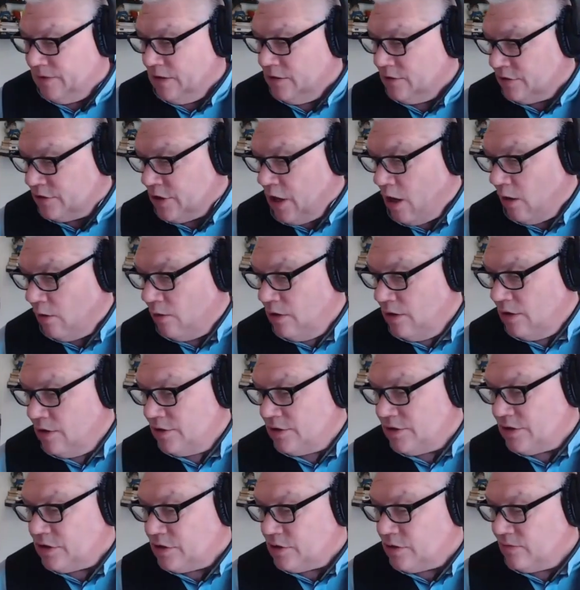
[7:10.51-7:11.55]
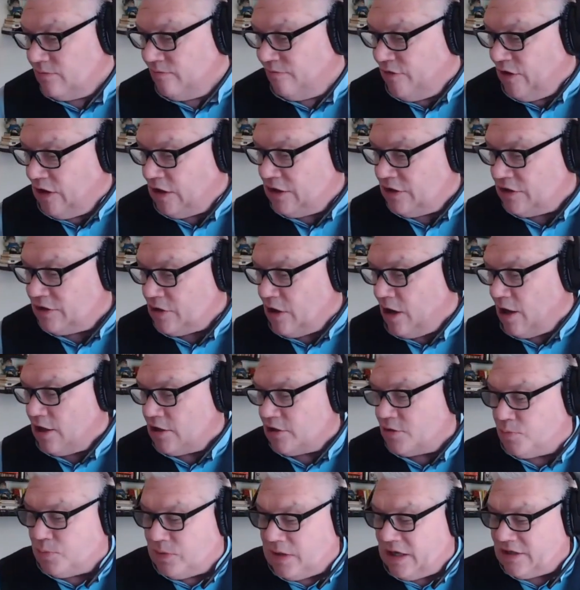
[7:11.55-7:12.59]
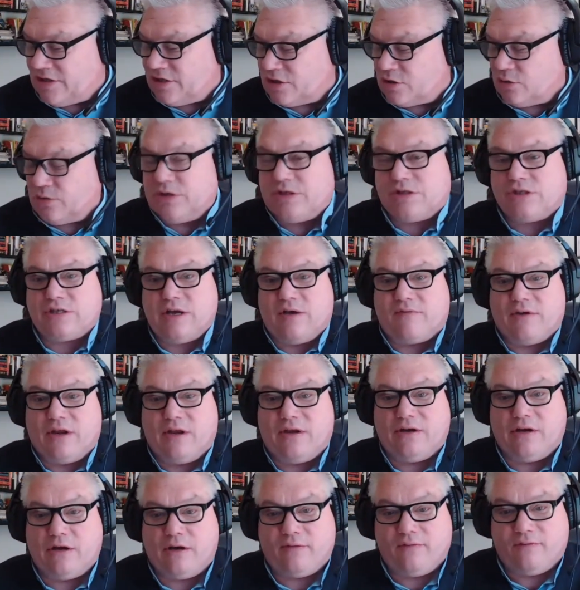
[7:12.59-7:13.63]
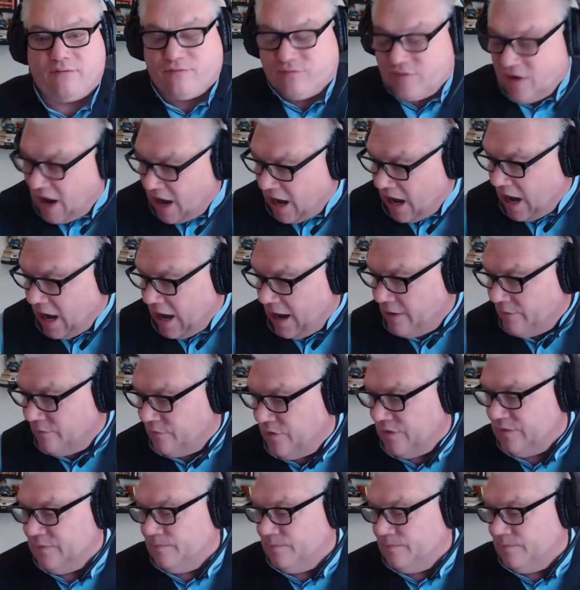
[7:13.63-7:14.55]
So Philly Stars plus 375